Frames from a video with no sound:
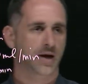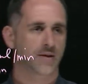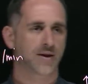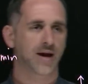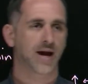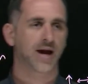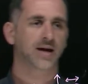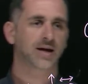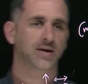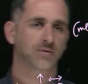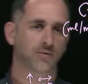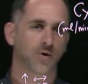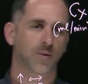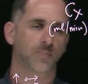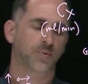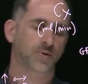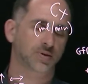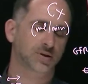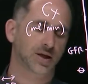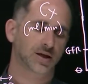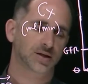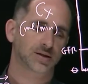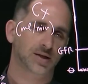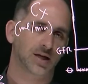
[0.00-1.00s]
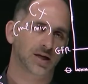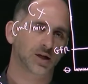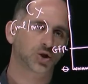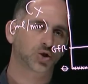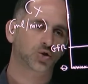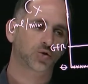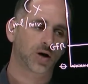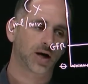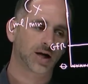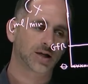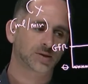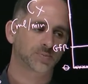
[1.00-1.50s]
and that represents a
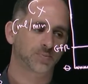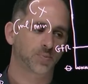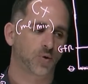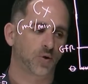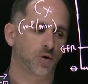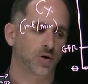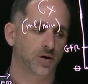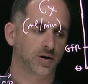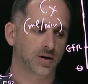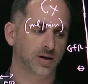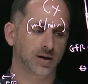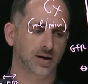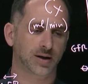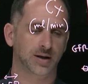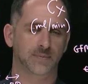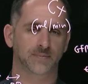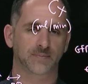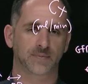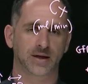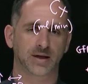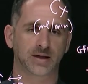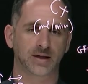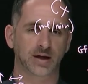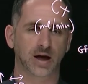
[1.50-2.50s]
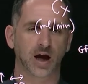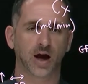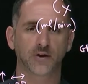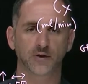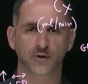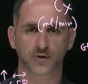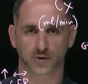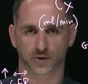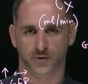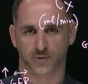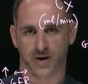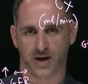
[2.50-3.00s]
transport in the
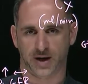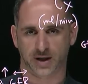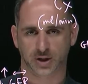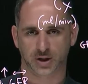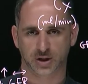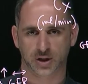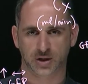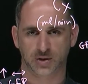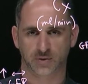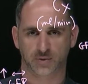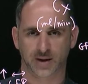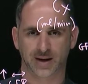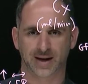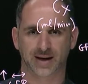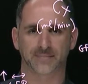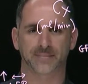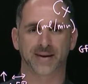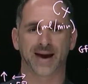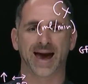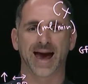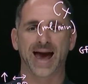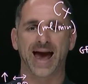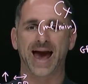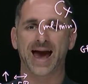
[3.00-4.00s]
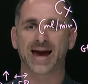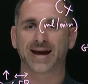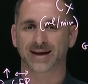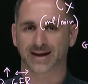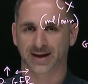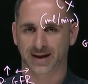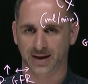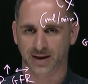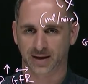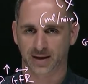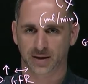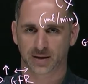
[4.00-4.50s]
other direction, right? I'm
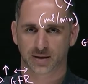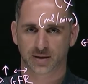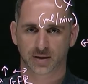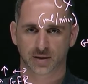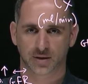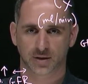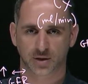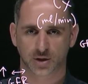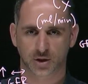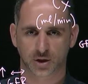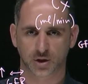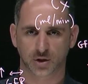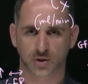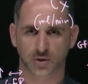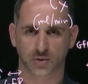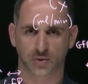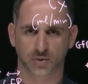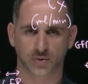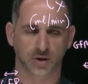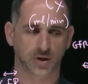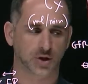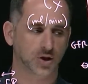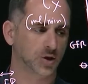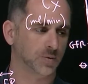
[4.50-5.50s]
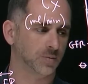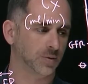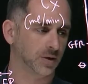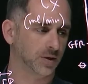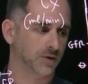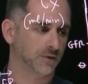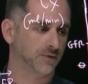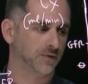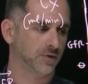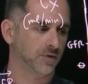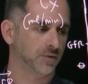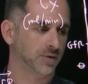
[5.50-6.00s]
adding to the
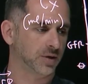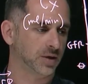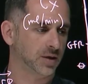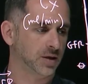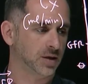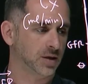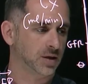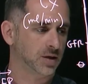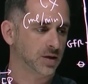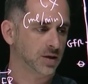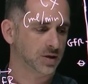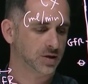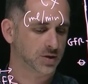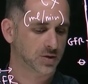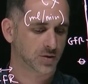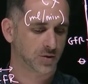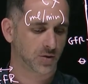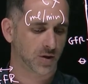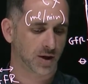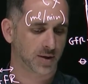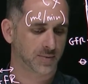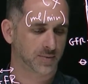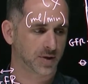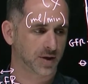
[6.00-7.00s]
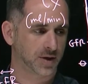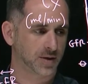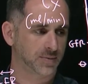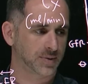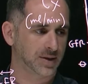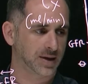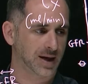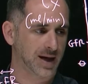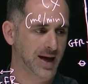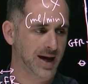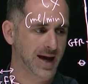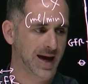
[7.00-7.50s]
tubular fluid, so I'm going to
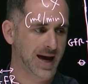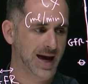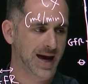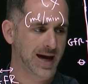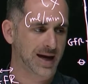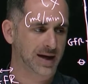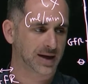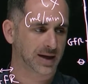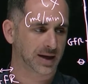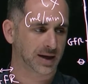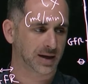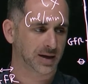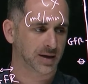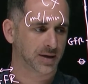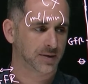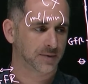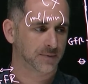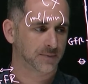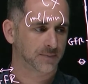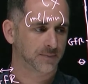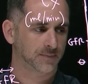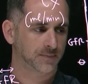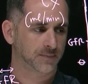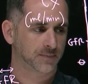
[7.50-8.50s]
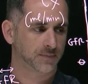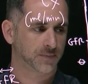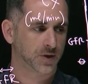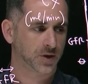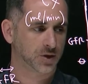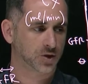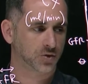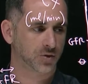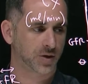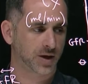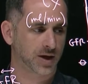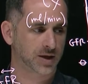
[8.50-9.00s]
be adding
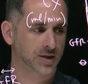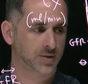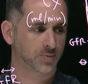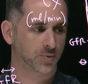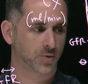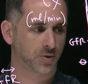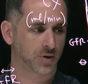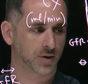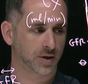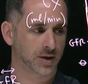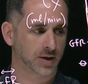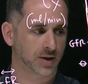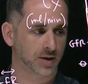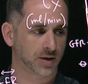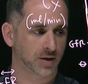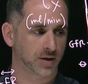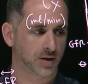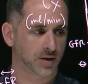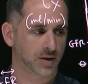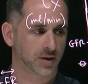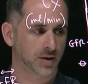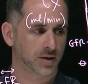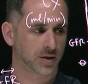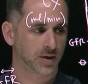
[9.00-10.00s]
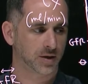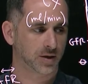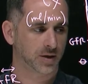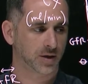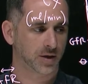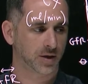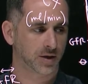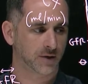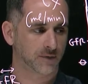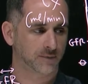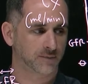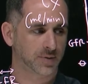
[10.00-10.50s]
the transport here
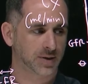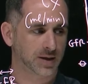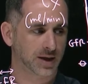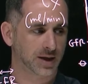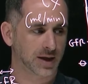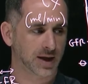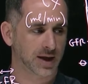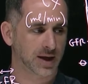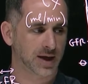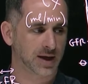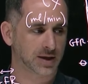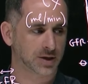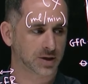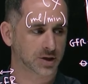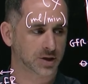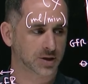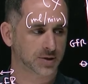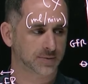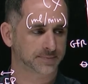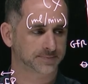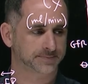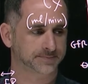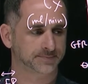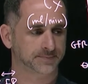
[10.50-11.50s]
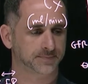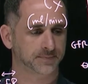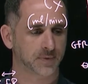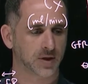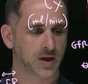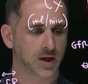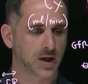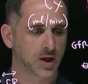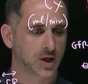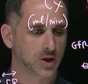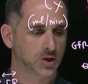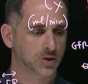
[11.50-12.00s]
of PAH.
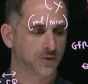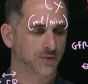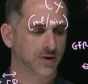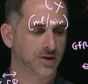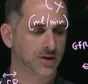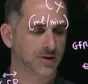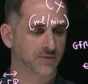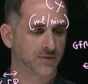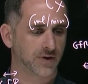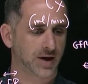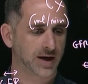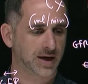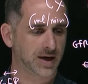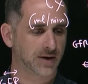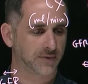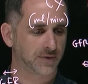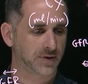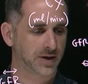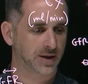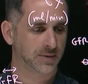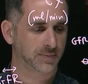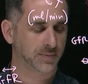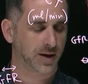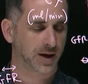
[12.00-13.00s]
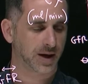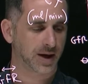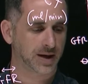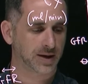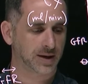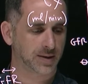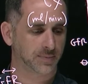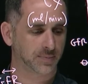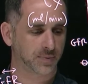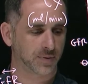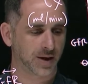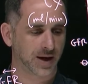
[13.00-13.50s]
So if I divide everything
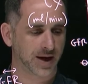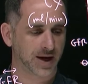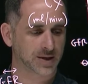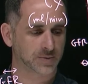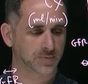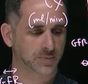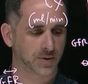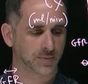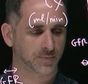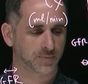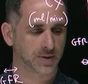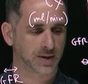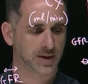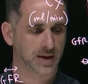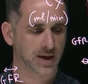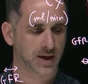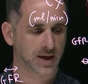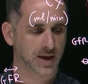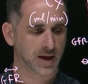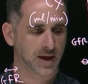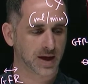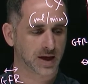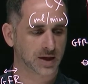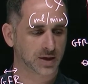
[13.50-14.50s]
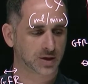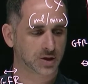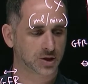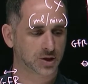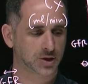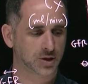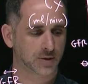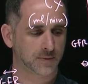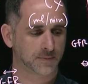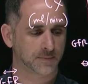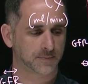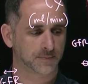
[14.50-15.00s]
by the plasma
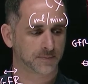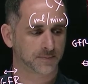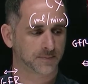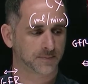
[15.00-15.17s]
PAH,